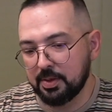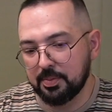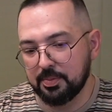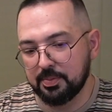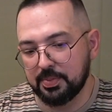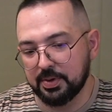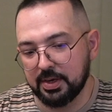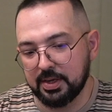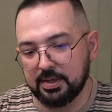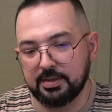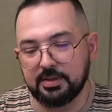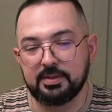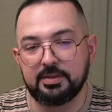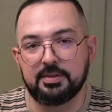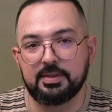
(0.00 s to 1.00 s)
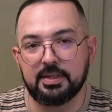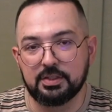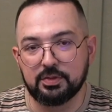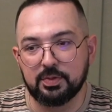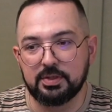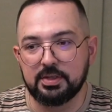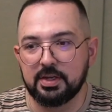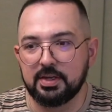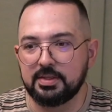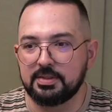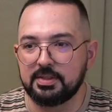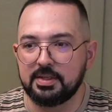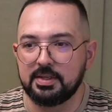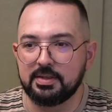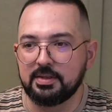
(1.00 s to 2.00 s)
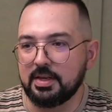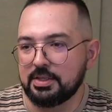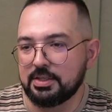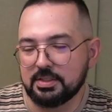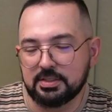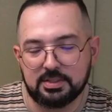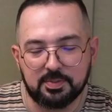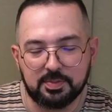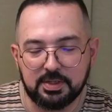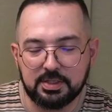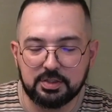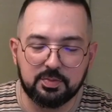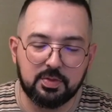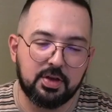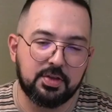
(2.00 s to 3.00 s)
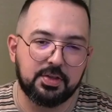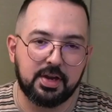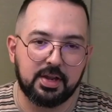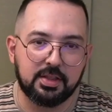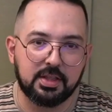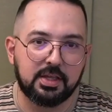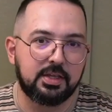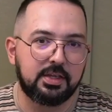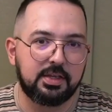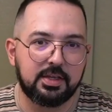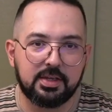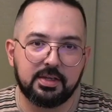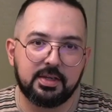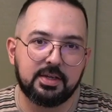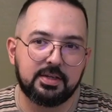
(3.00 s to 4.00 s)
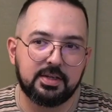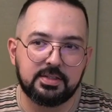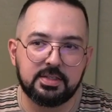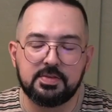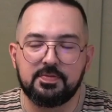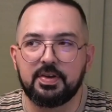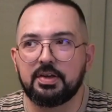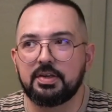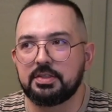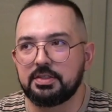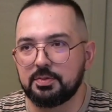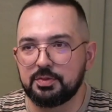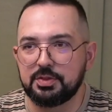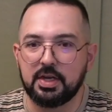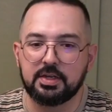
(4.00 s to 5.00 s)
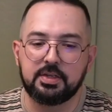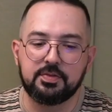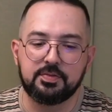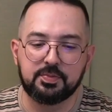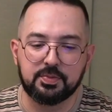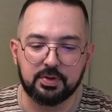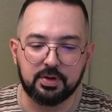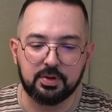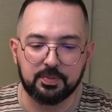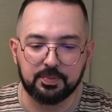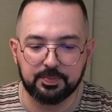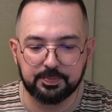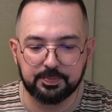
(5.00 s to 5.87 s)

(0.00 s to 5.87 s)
but this one does, and it's just something small that I like. Again, this is a very subjective pro.